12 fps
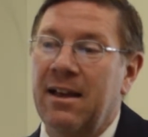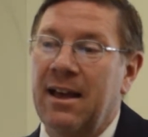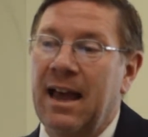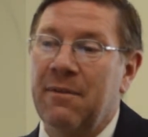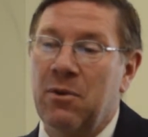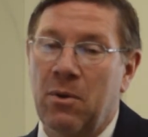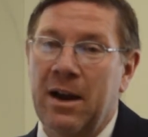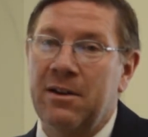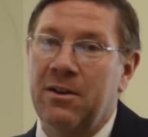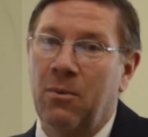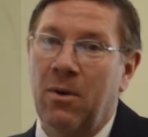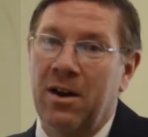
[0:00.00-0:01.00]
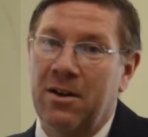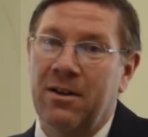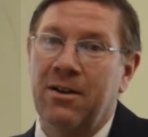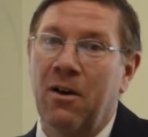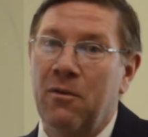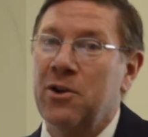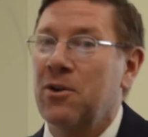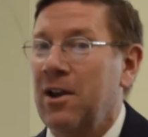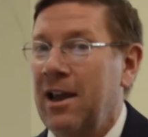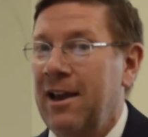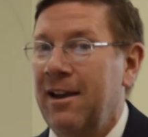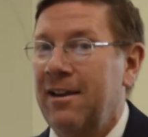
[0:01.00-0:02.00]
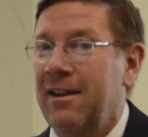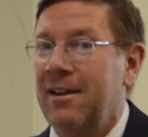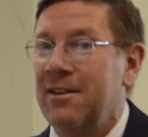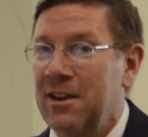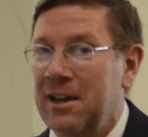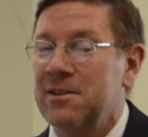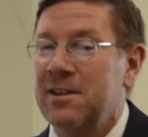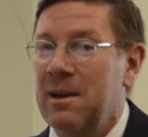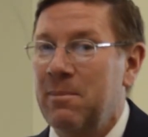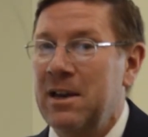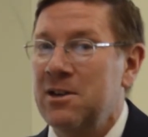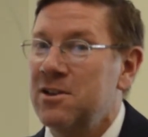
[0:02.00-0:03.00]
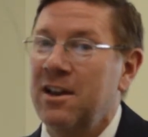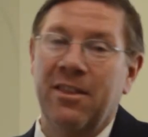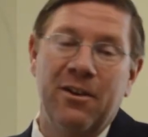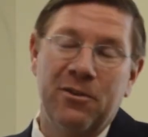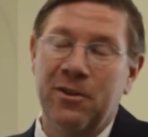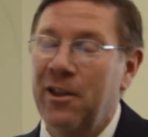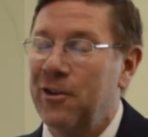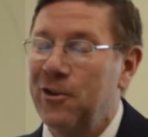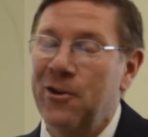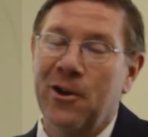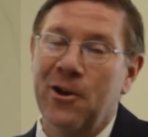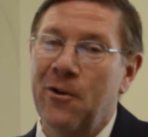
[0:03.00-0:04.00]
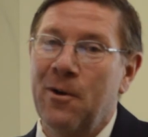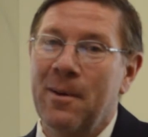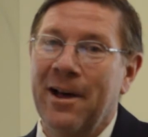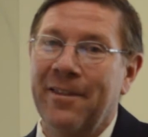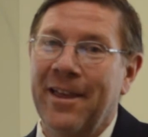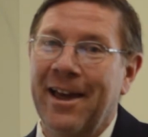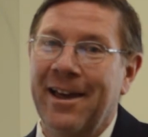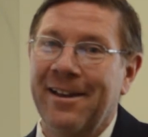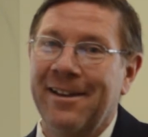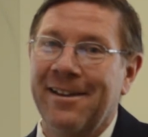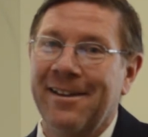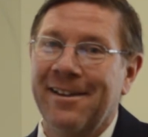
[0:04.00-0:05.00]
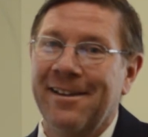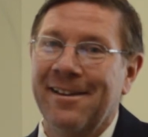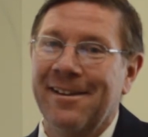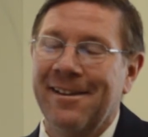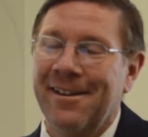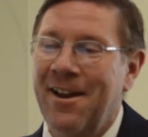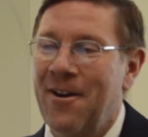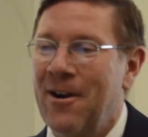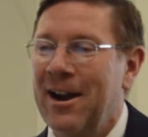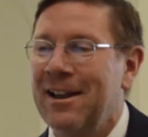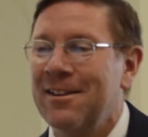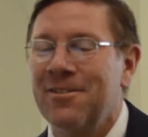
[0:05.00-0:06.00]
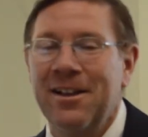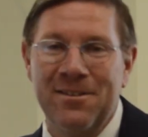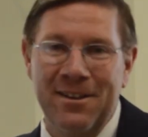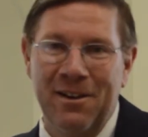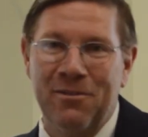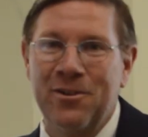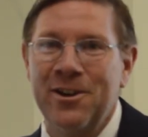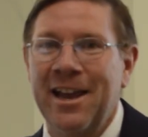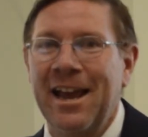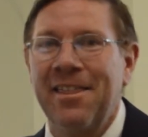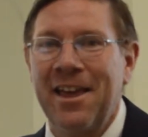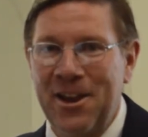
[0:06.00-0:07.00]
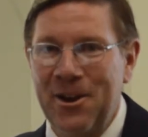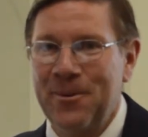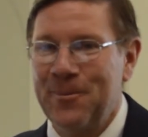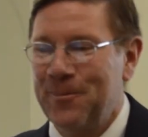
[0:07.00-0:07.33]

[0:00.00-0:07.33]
have the right to walk over your land to get to that beach, and there's nothing you can do about that. Alright, so that's enough for today. Thank you.